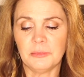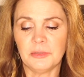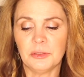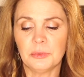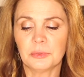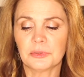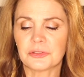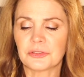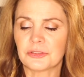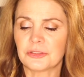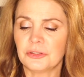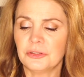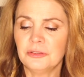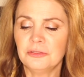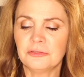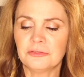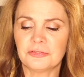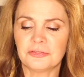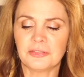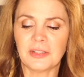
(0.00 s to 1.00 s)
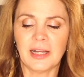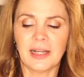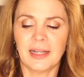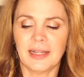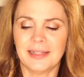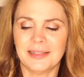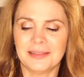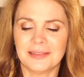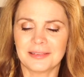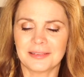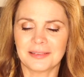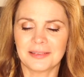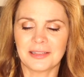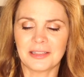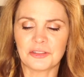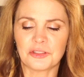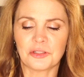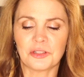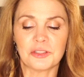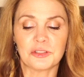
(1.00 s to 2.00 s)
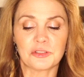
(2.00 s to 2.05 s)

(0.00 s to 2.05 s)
you will soon find that the